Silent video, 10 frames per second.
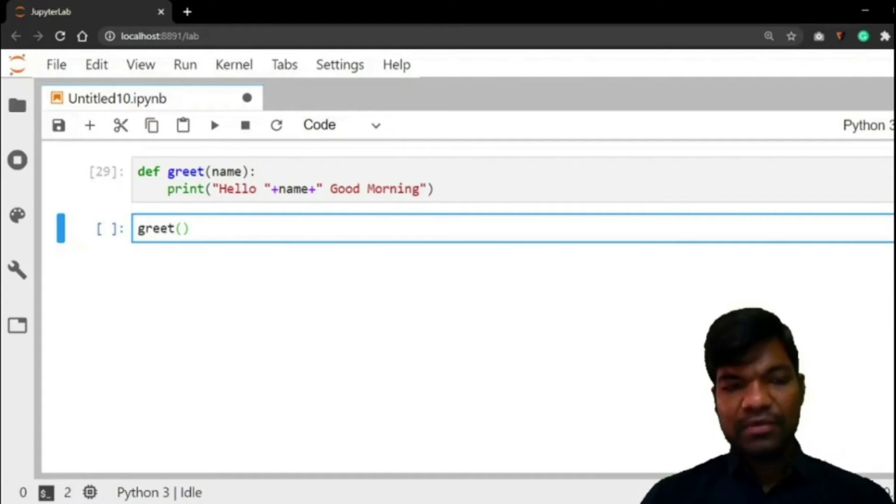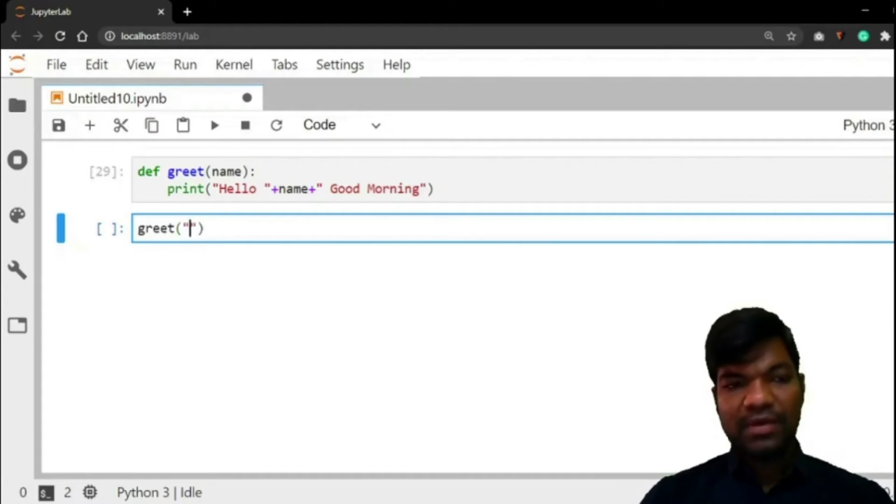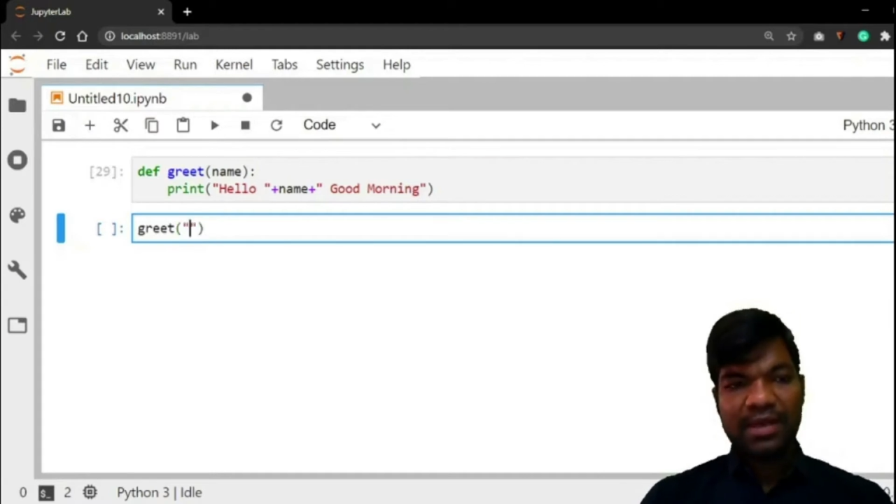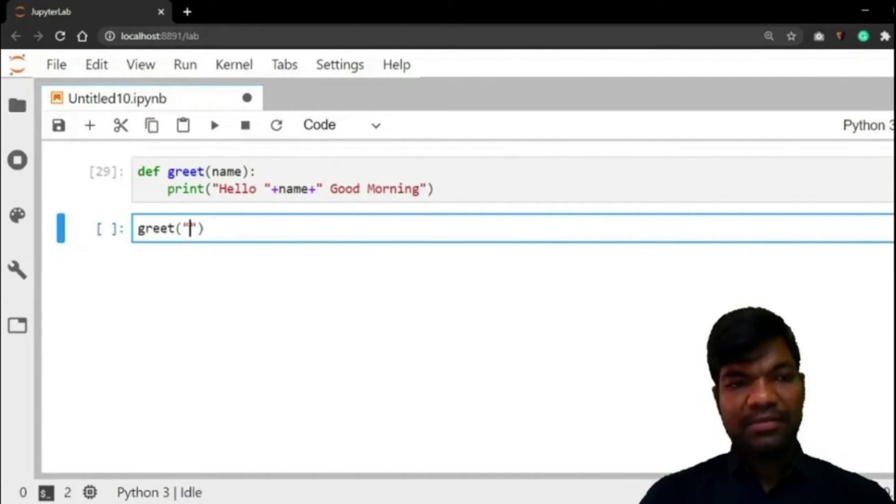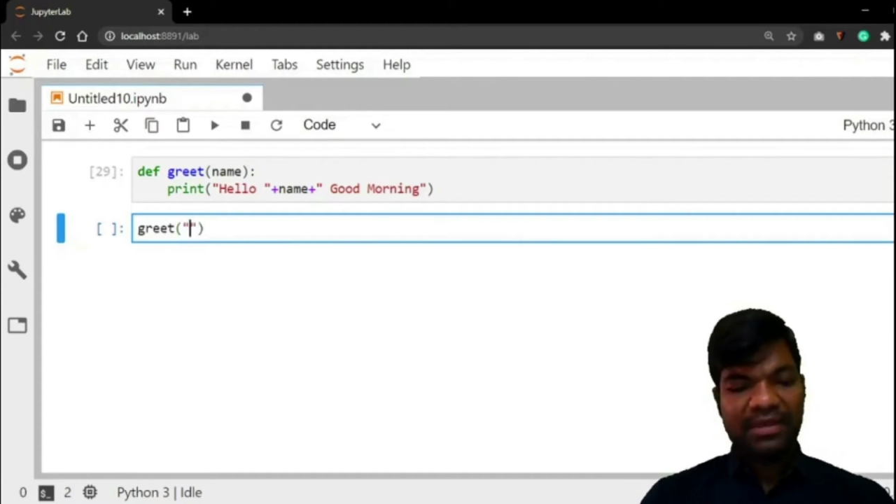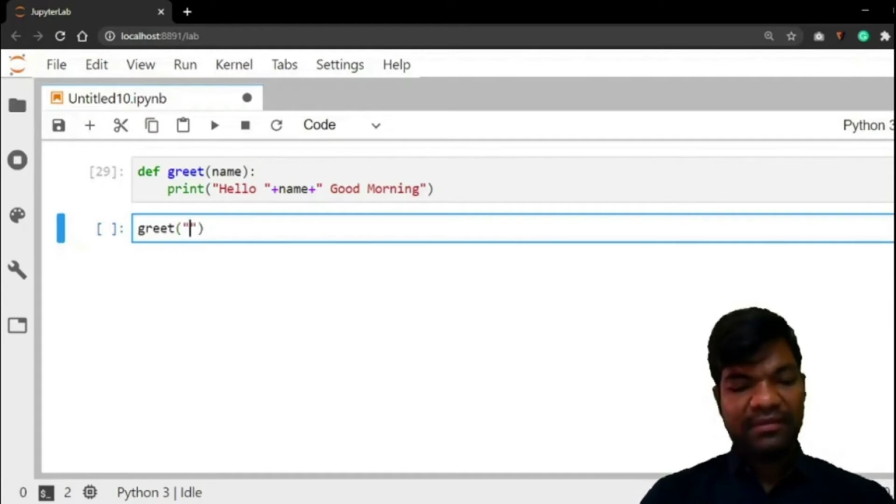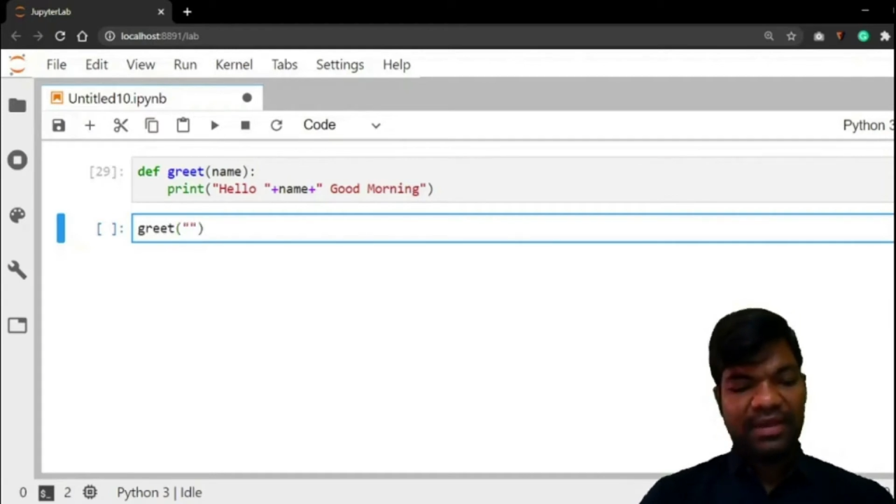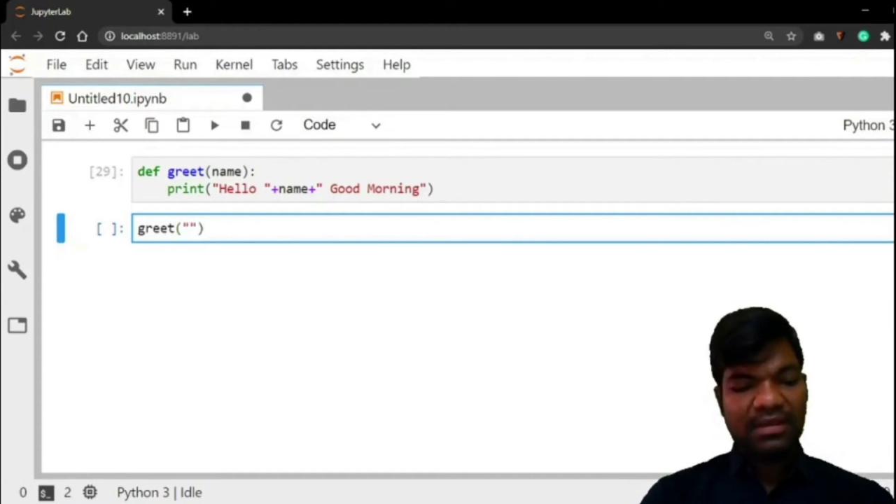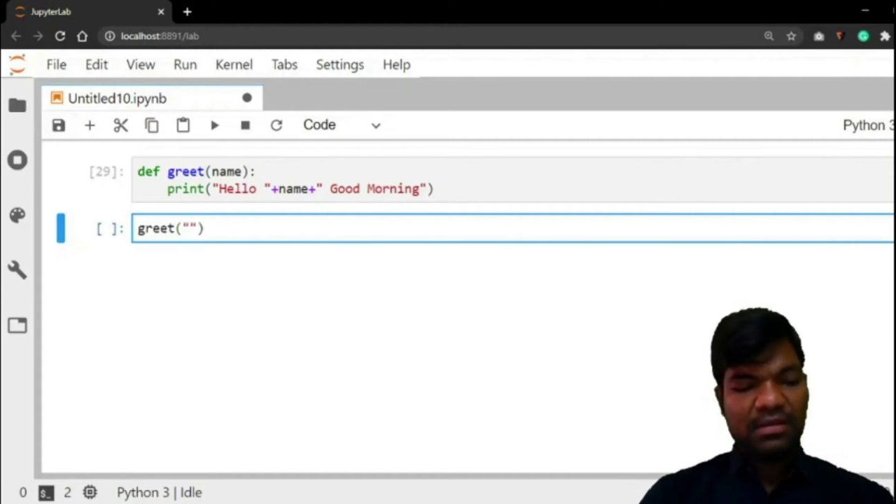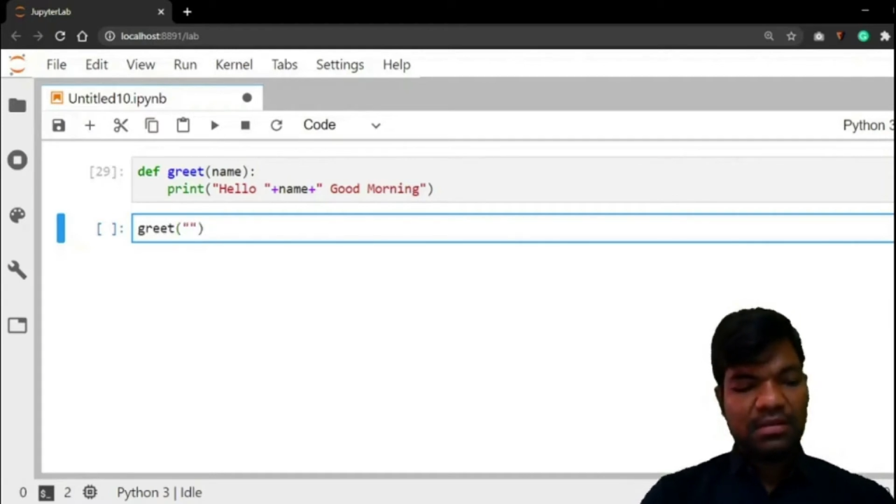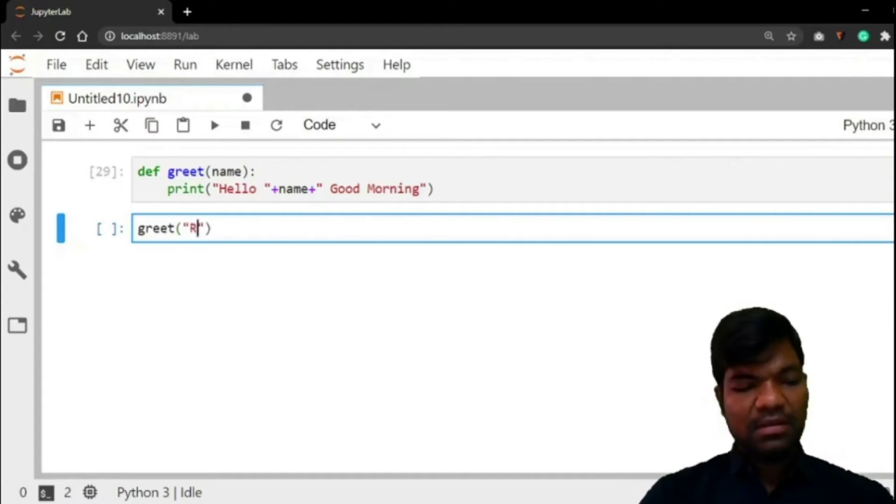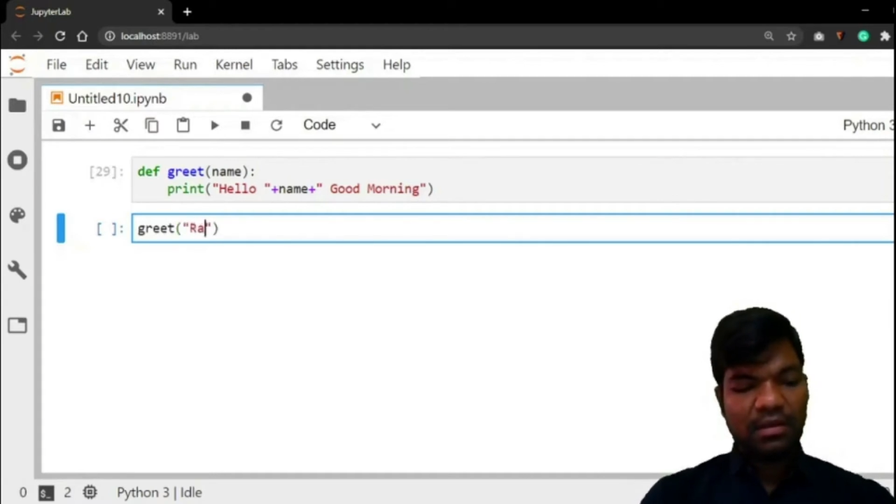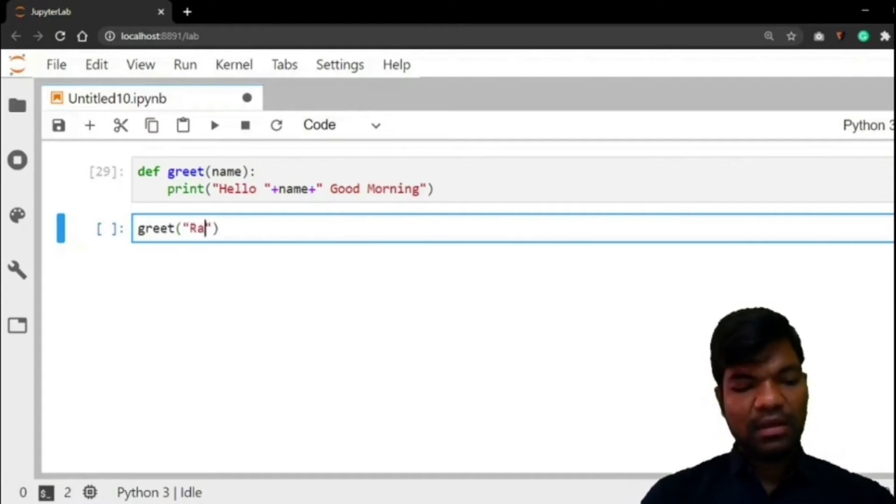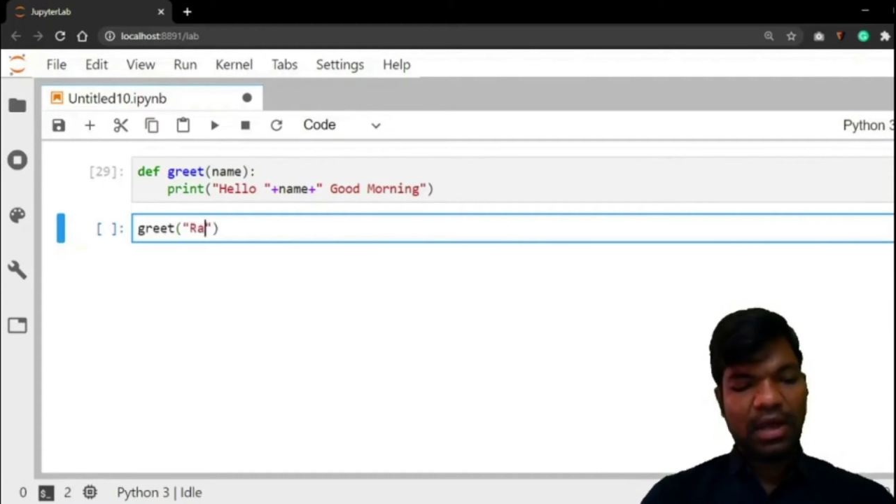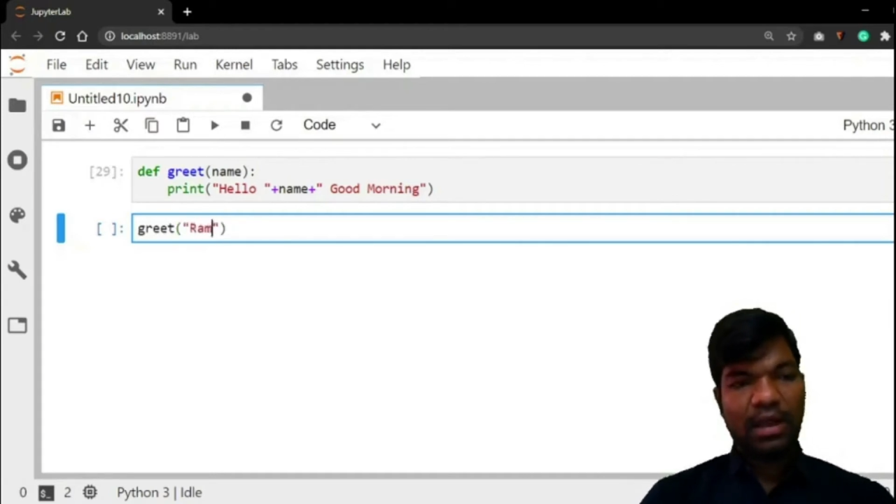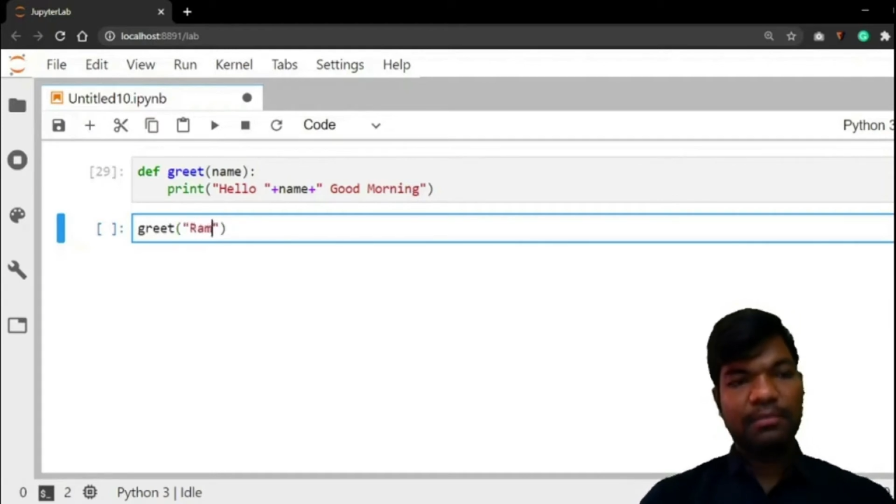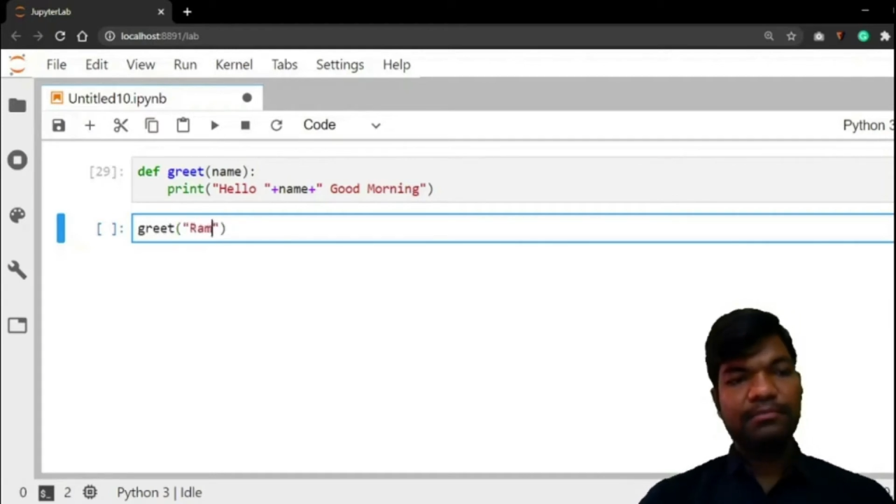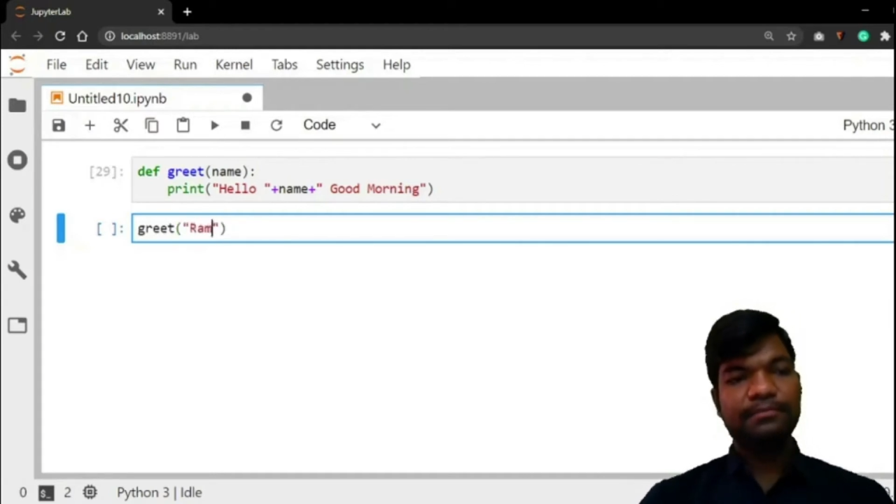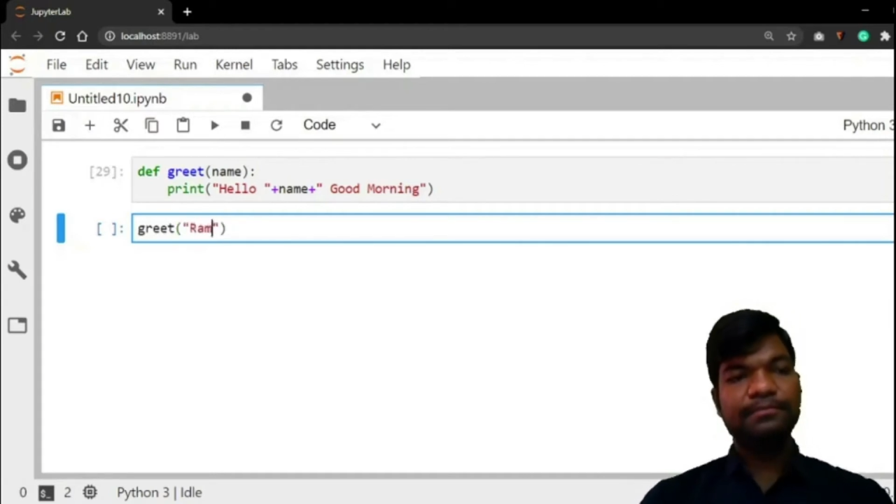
So I'm giving Ram.